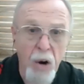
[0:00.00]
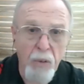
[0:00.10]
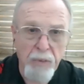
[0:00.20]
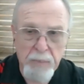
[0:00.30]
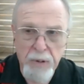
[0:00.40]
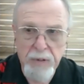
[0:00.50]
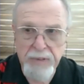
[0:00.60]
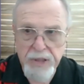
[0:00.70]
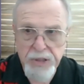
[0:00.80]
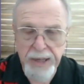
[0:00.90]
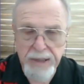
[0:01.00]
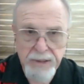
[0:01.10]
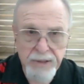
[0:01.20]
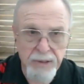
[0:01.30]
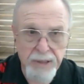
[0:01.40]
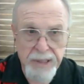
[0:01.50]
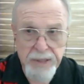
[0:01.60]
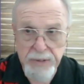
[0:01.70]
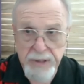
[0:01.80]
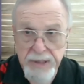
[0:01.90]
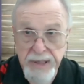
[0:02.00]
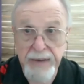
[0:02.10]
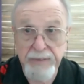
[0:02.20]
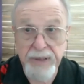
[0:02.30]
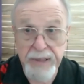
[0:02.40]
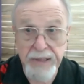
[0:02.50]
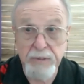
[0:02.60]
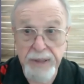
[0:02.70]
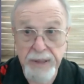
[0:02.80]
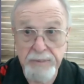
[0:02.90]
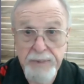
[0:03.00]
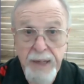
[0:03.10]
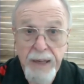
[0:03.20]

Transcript: or remove the child so the teacher doesn't have to deal with them.